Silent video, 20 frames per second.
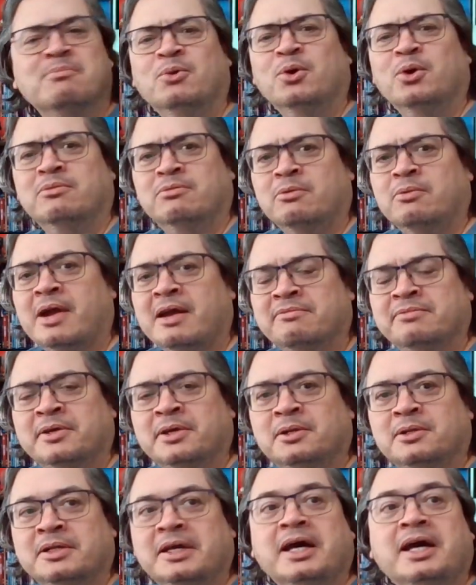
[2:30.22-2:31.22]
I'm more of a
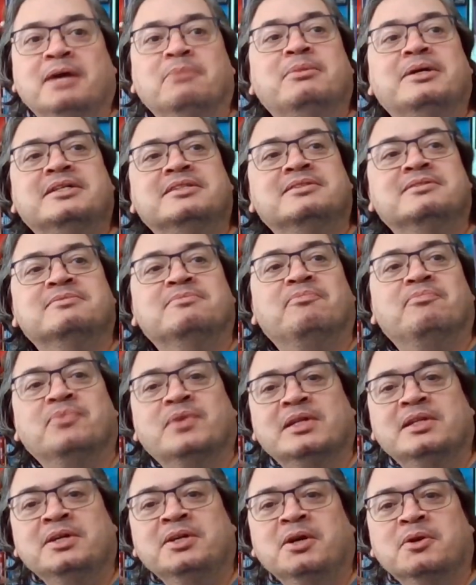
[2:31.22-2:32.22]
Raphael guy, but
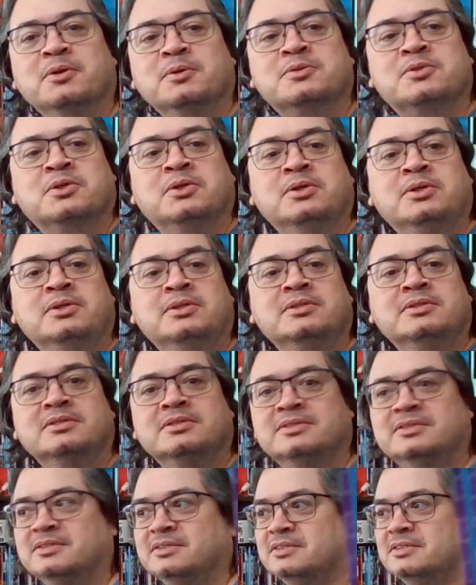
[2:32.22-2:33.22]
Leonardo's cool.
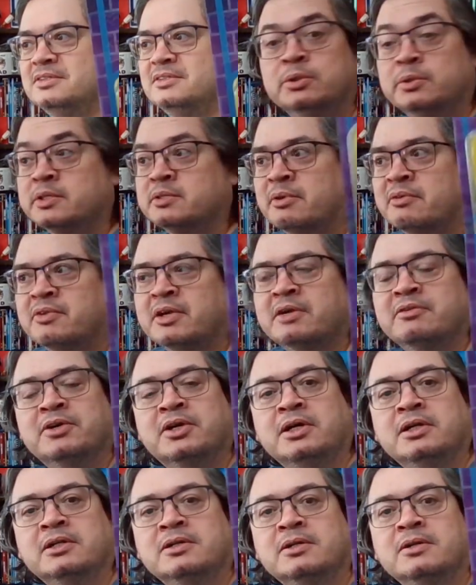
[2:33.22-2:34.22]
Blue is my
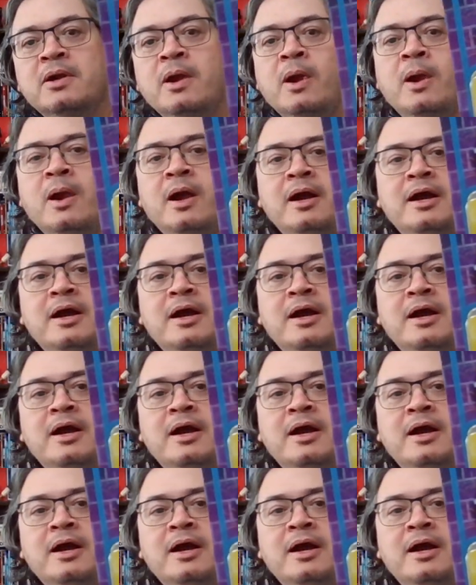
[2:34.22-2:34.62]
favorite color.